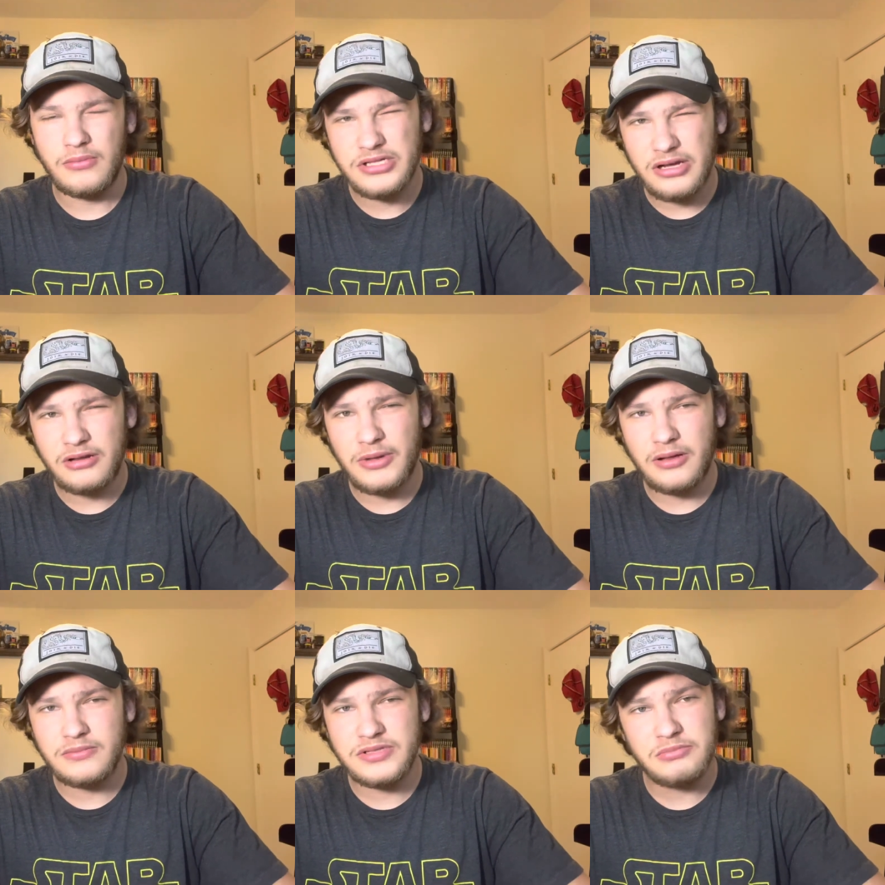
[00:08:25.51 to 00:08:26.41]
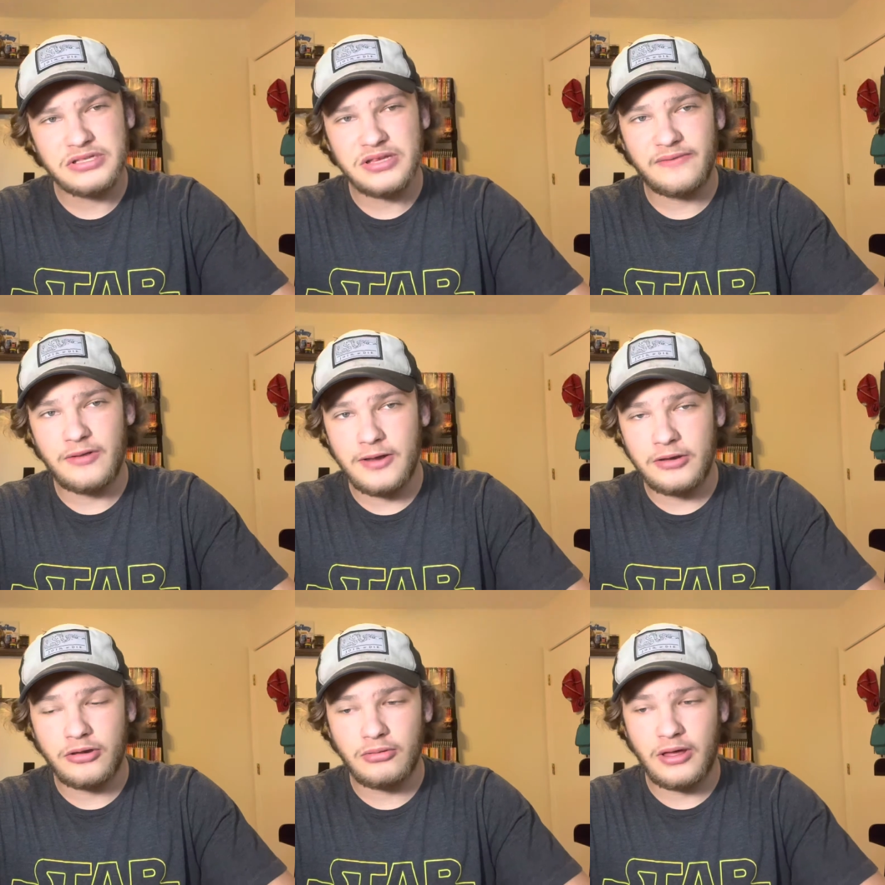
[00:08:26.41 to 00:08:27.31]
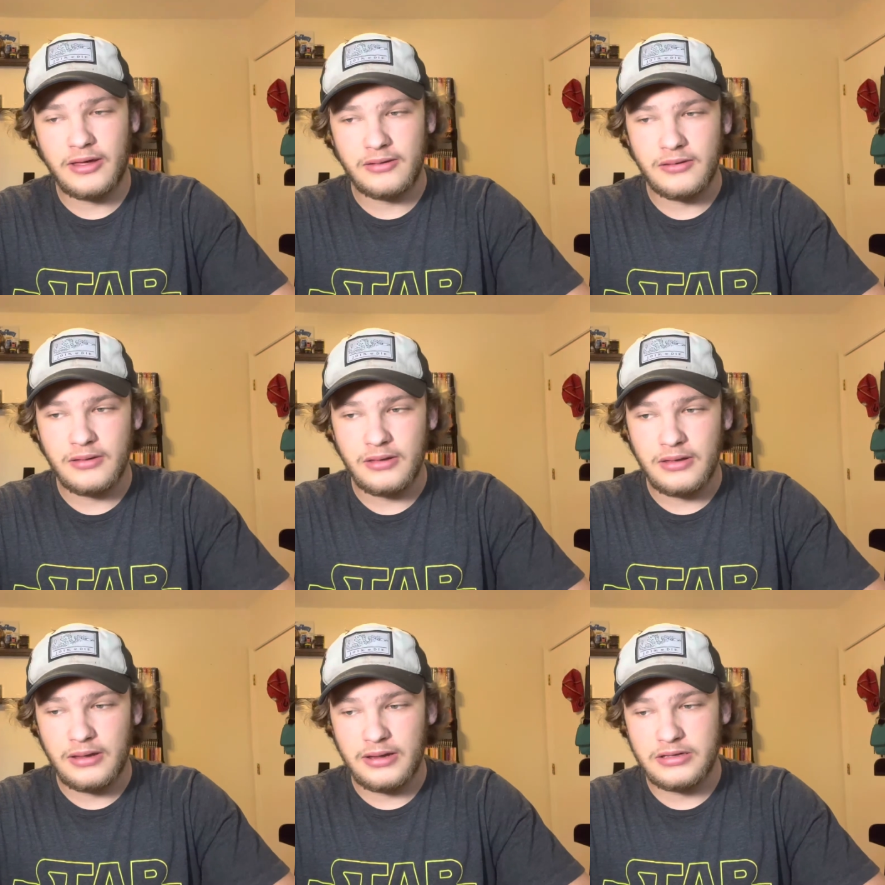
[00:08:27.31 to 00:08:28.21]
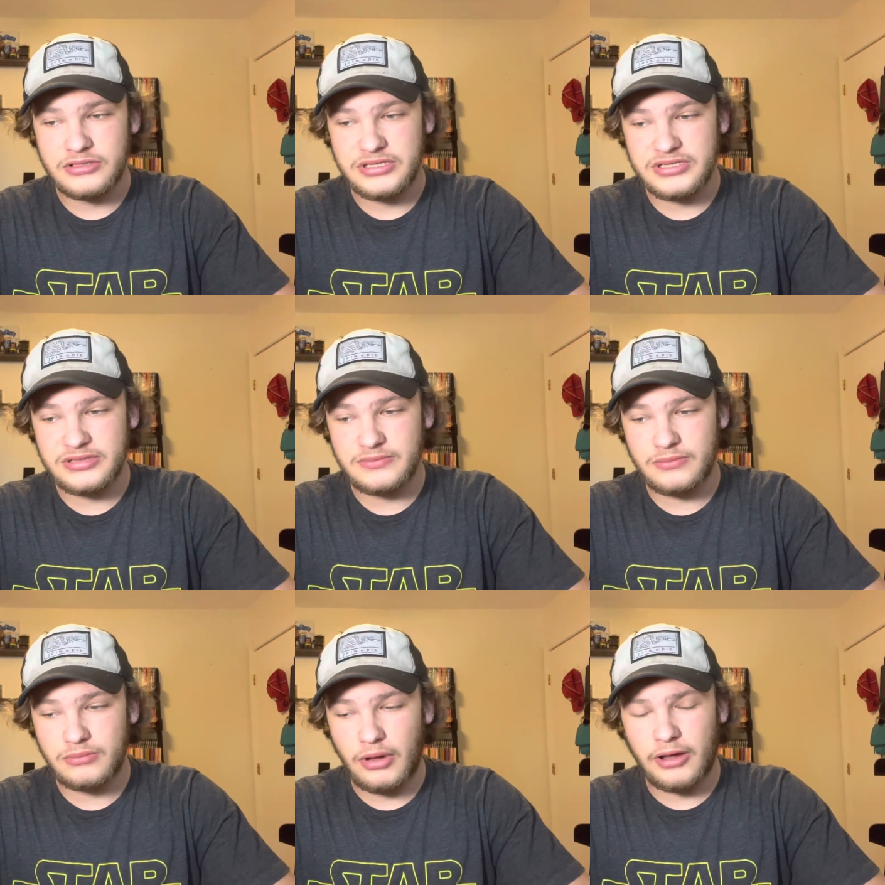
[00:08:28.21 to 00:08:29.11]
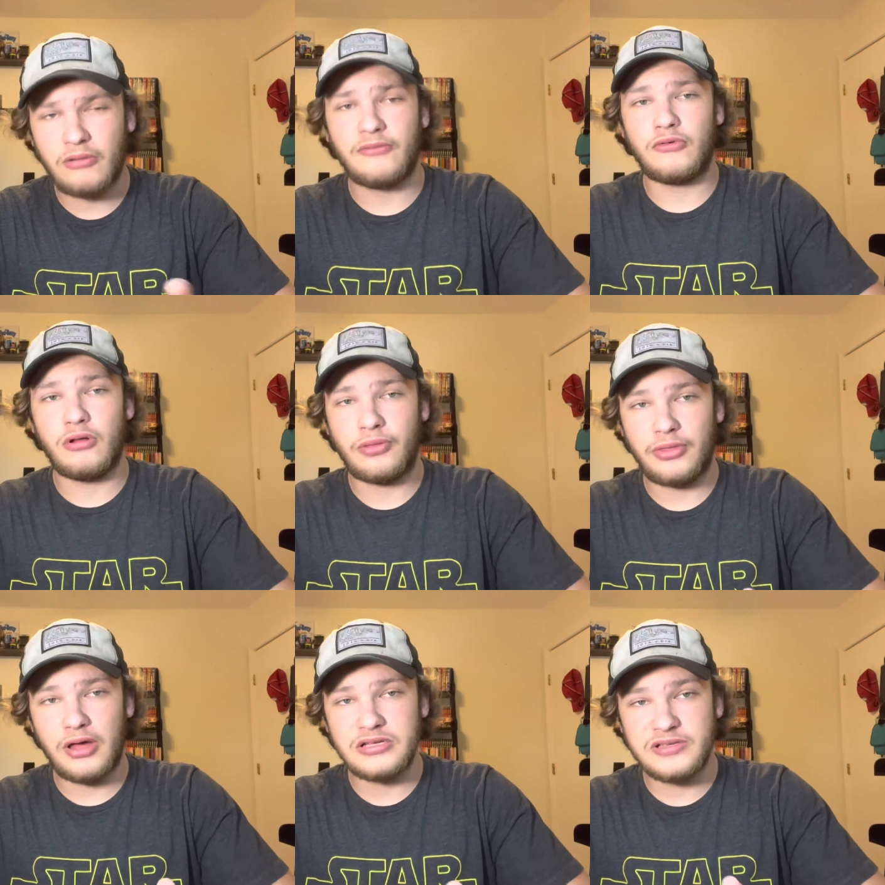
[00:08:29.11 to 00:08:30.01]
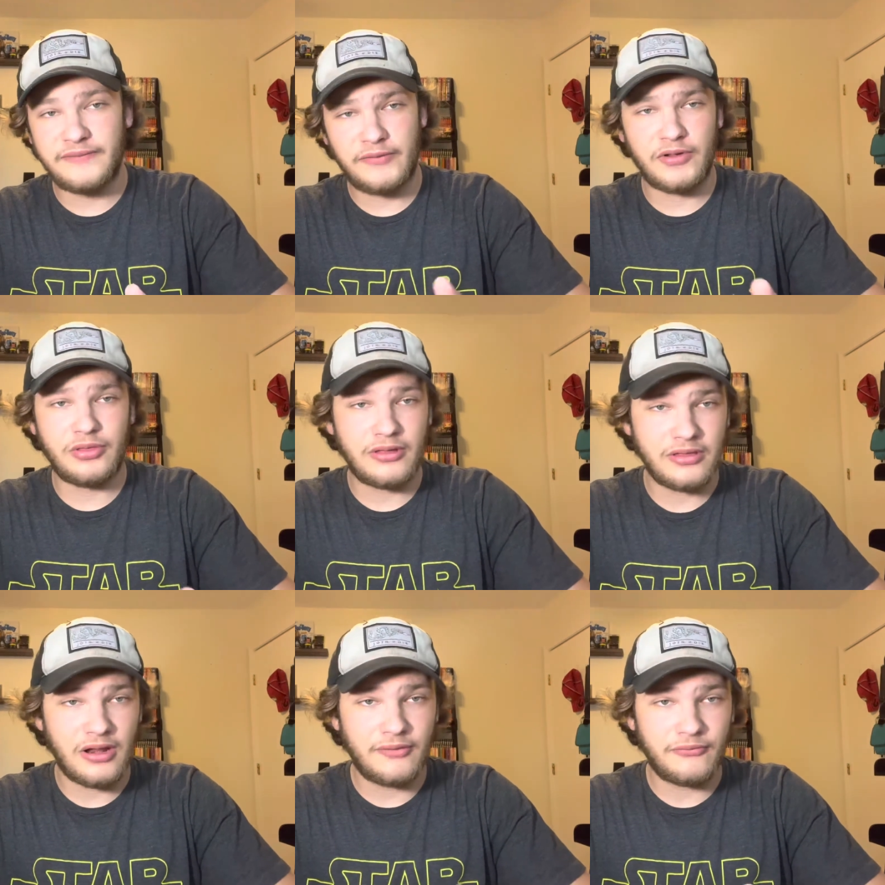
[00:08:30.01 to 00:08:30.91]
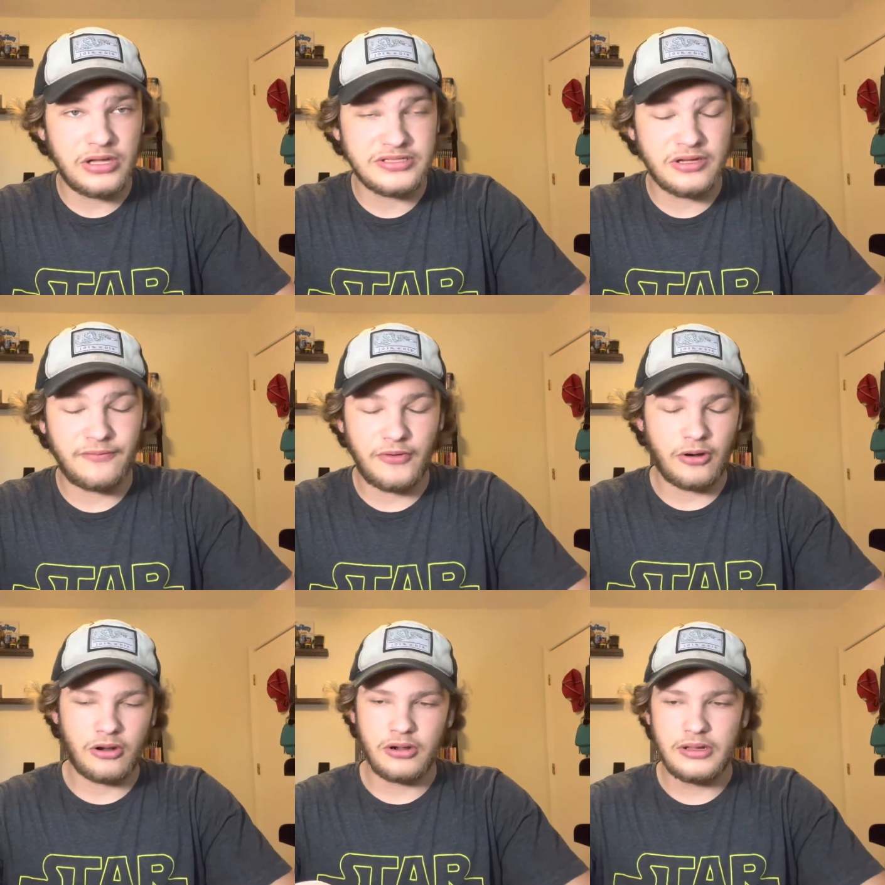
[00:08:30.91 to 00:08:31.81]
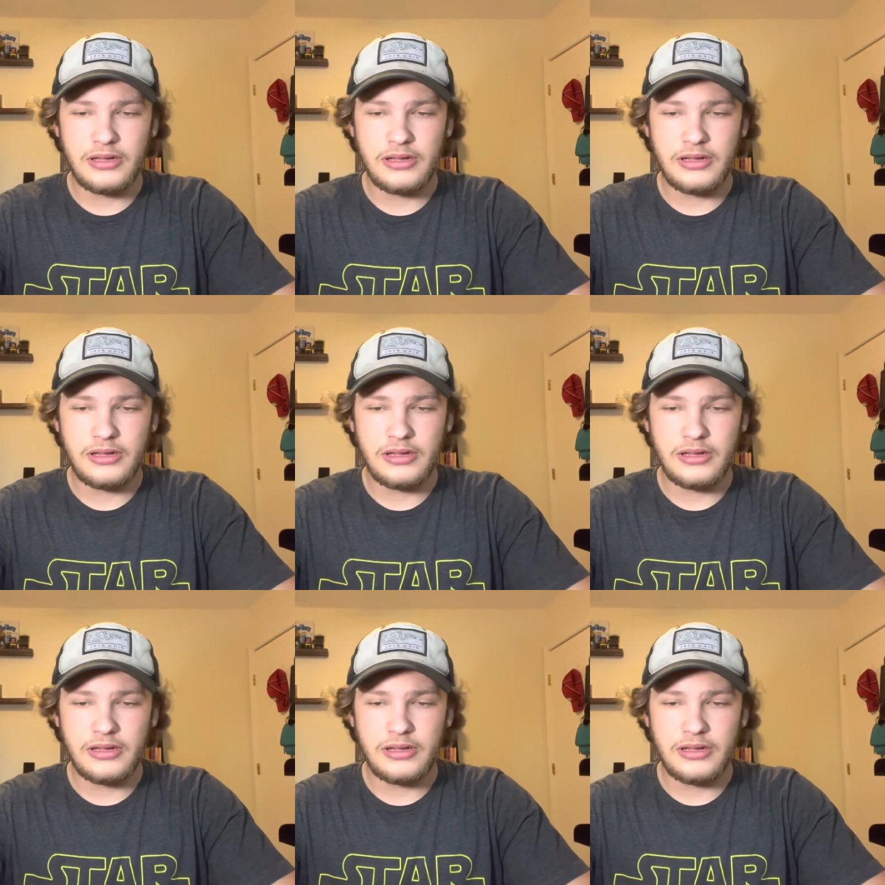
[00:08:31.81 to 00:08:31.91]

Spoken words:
talk about some of the stuff that I do like, and just my overall thoughts of everything that I've read so far.